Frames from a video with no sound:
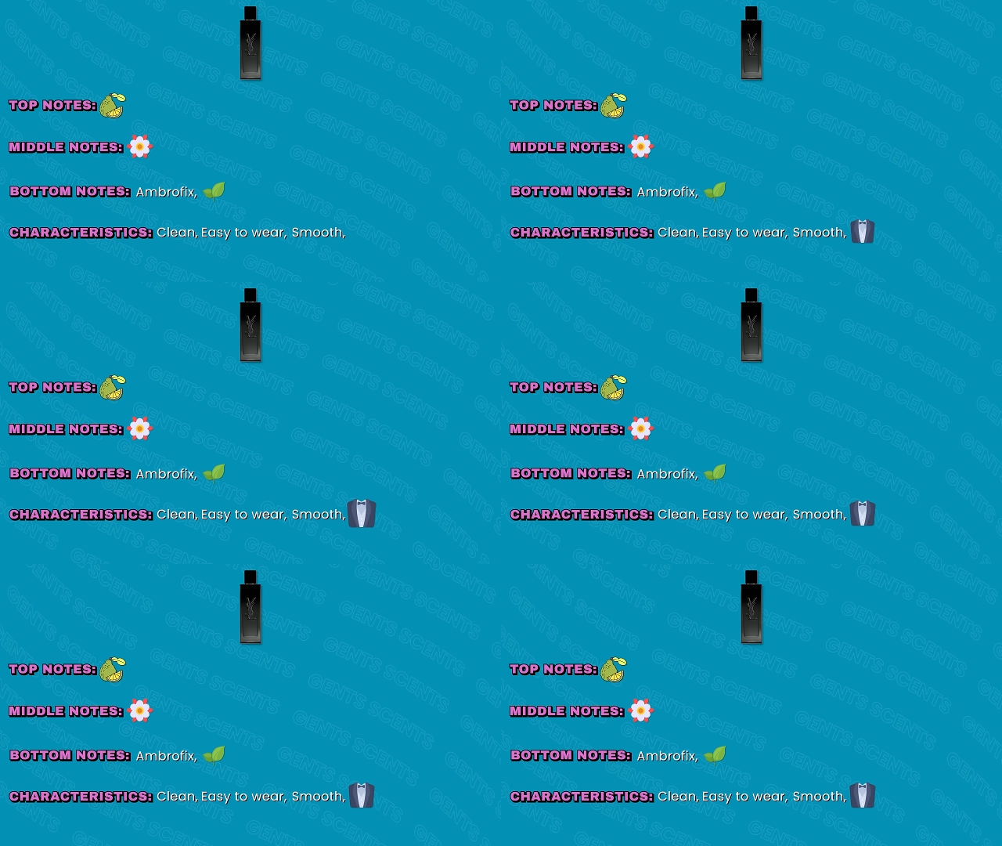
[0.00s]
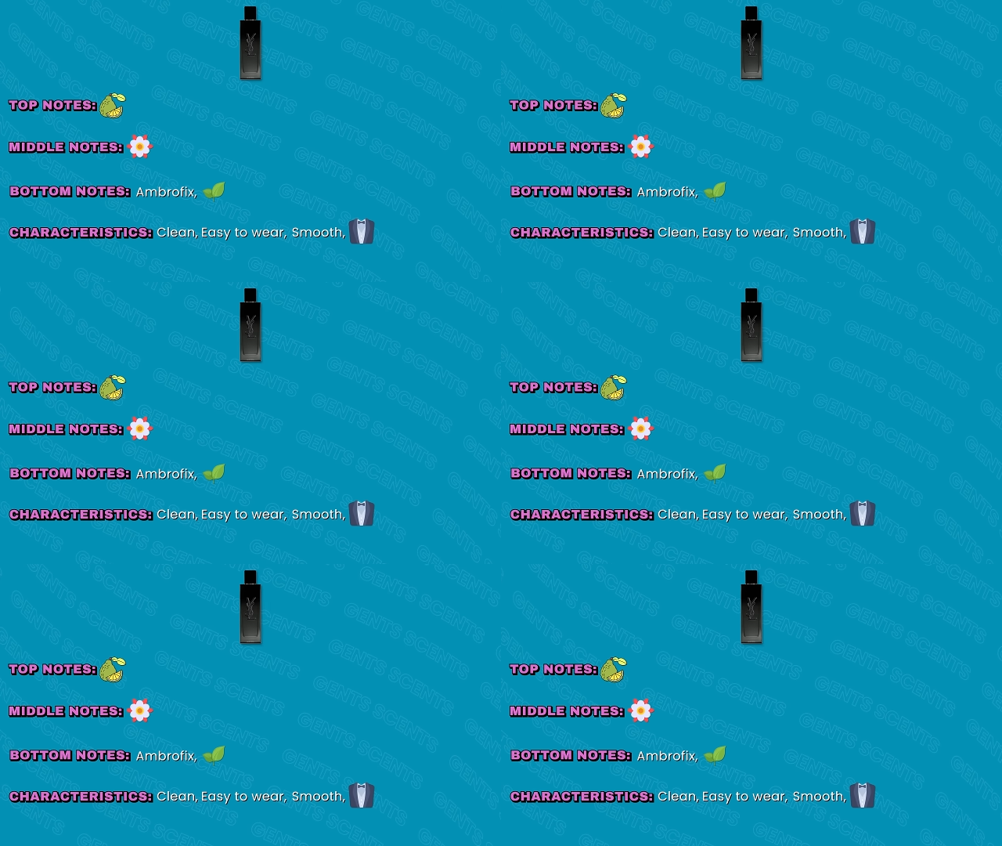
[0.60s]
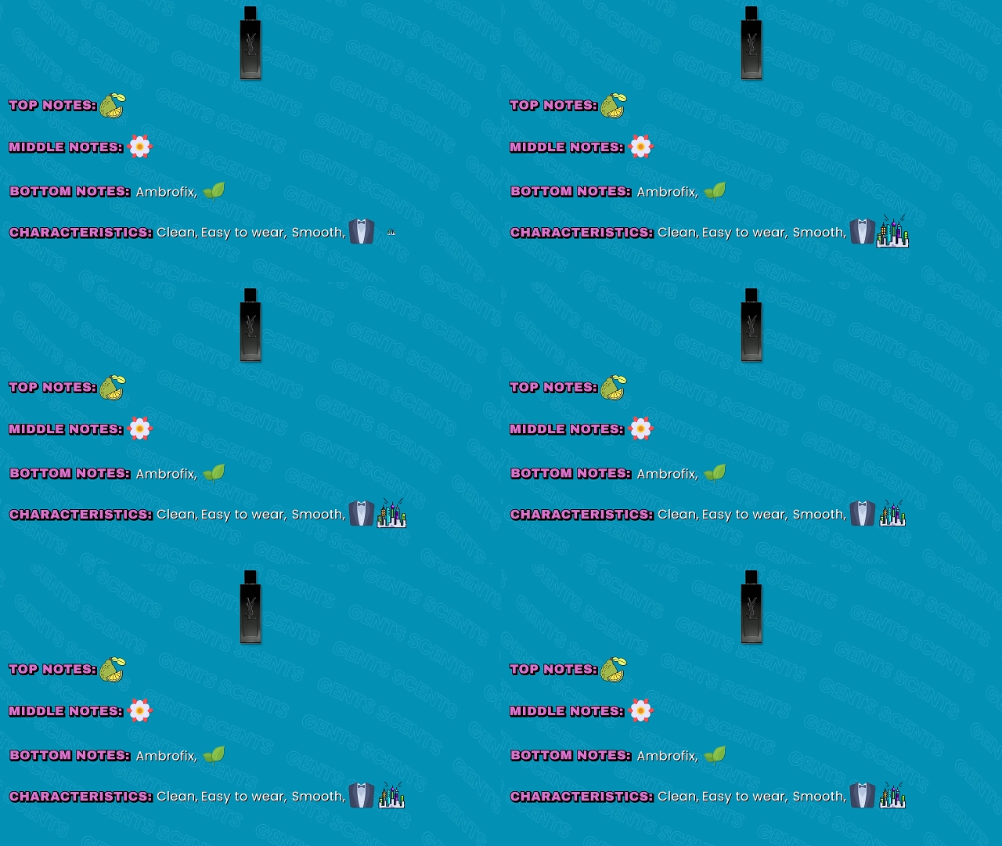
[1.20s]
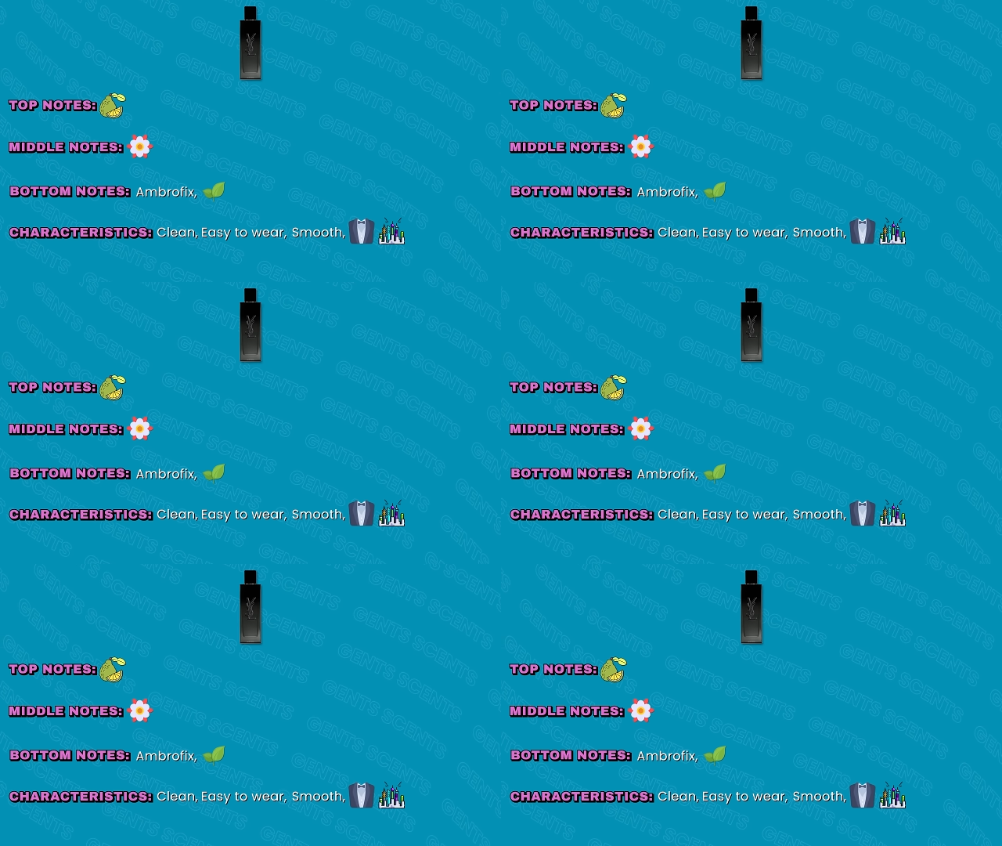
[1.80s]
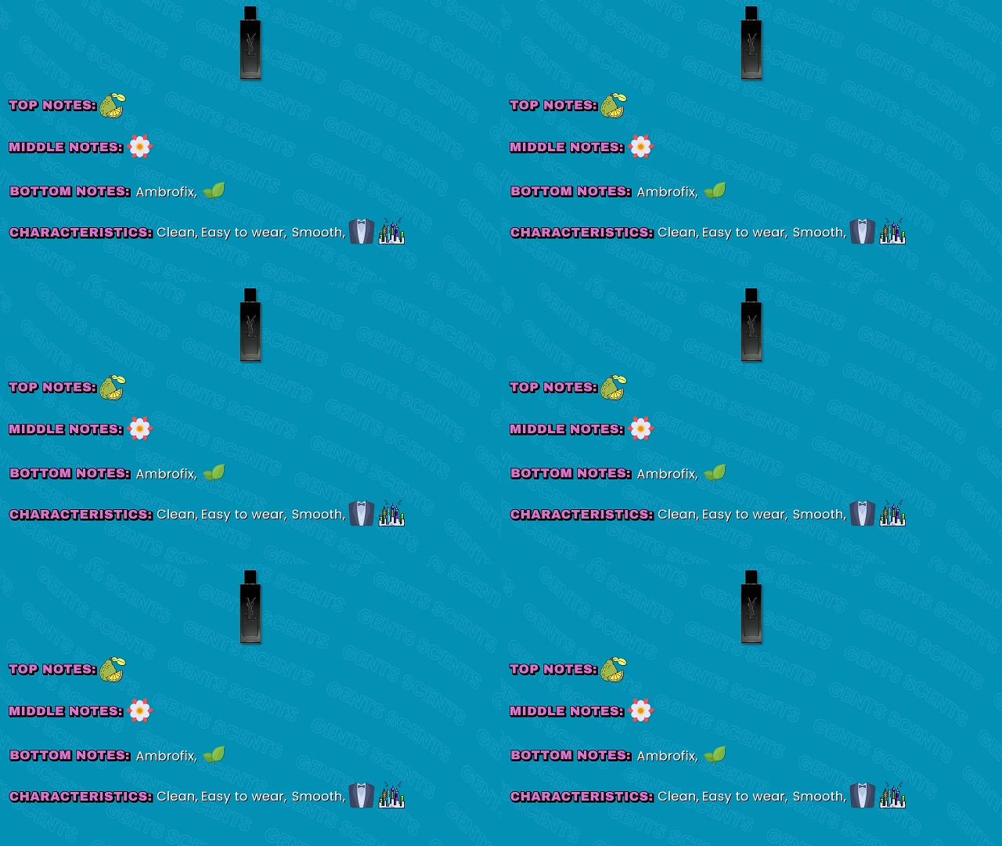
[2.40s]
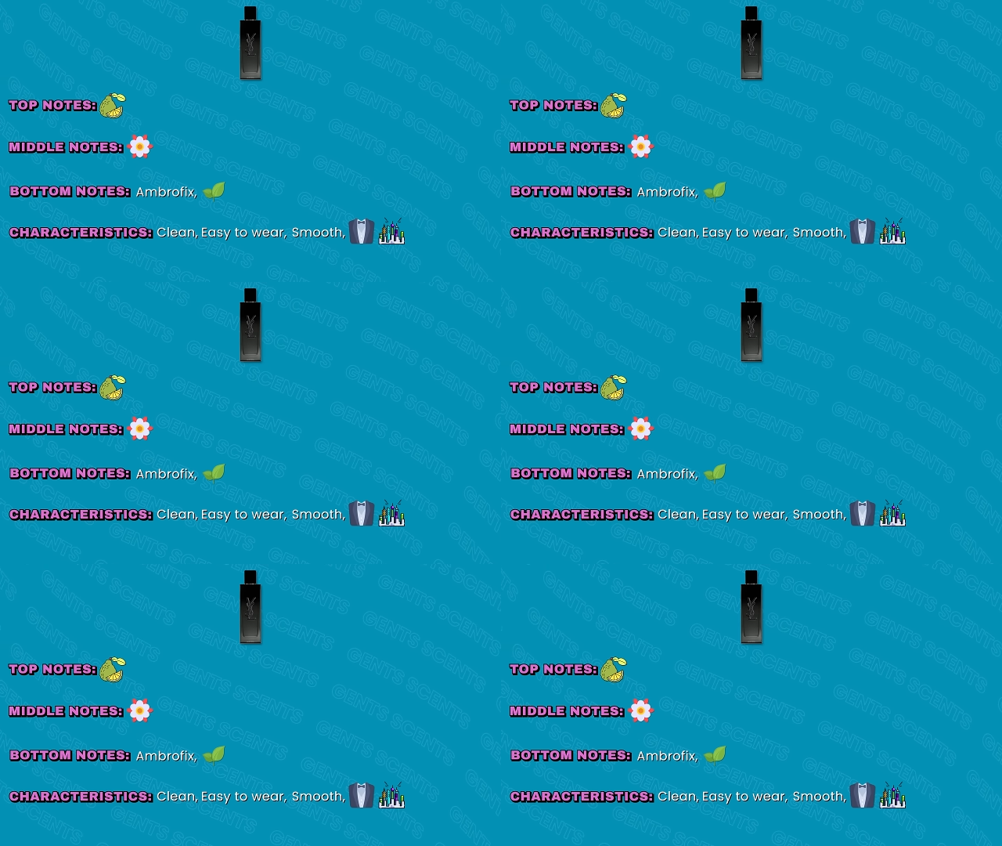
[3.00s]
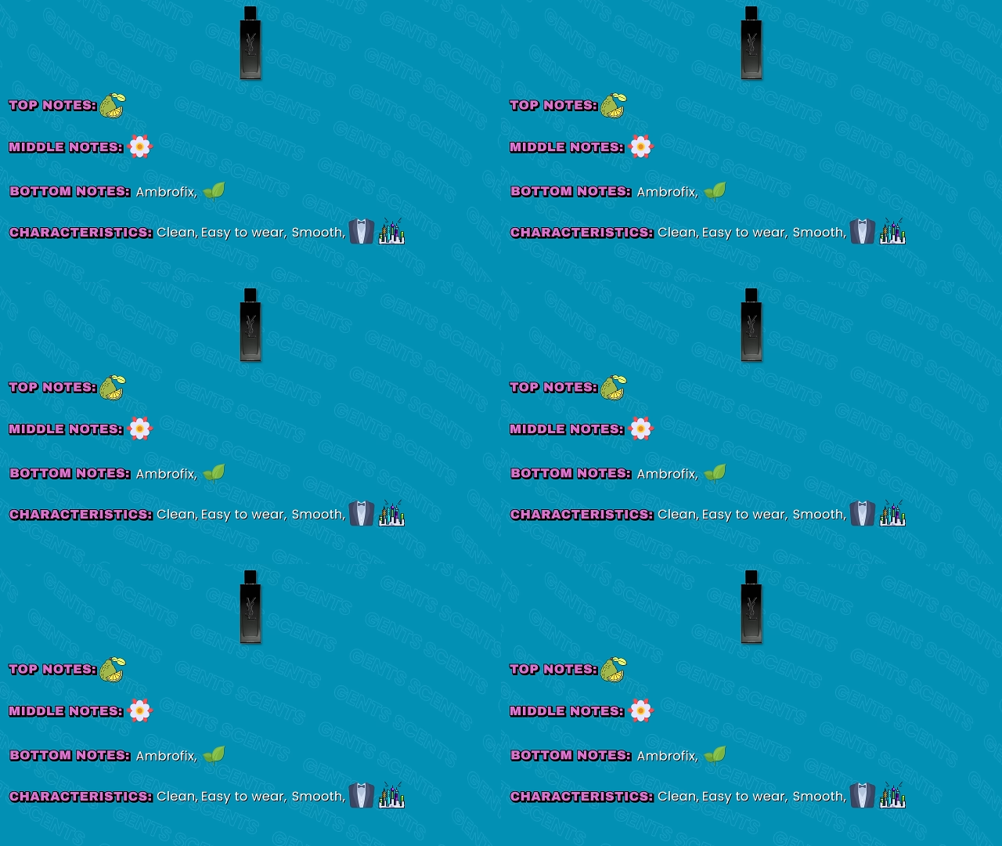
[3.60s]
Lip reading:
Nobody's mouth can be seen.